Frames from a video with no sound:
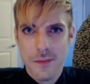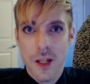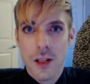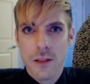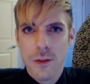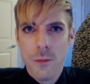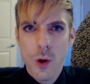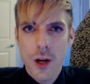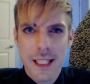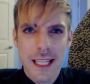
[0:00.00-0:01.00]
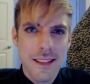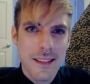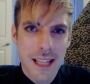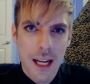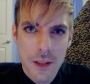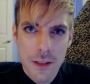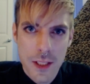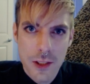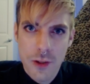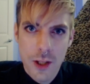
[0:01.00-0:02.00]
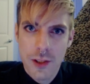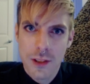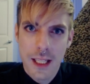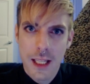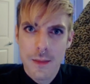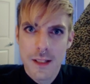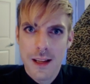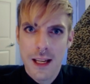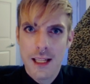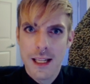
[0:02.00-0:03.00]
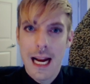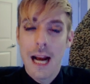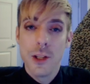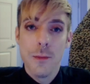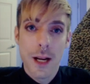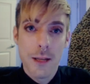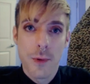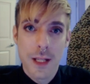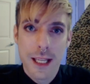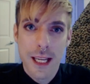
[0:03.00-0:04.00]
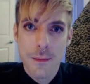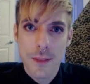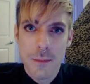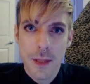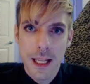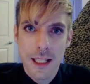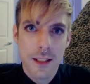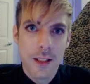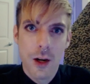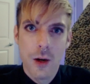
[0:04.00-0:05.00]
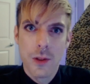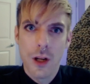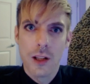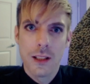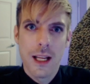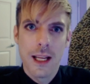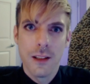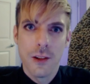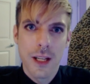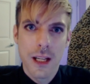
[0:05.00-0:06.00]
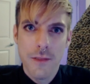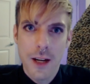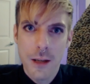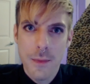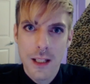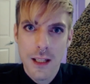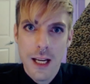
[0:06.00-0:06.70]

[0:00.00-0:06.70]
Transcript: For more on the ins and outs of instructional game design and how you might bring games and play into your own online learning environment,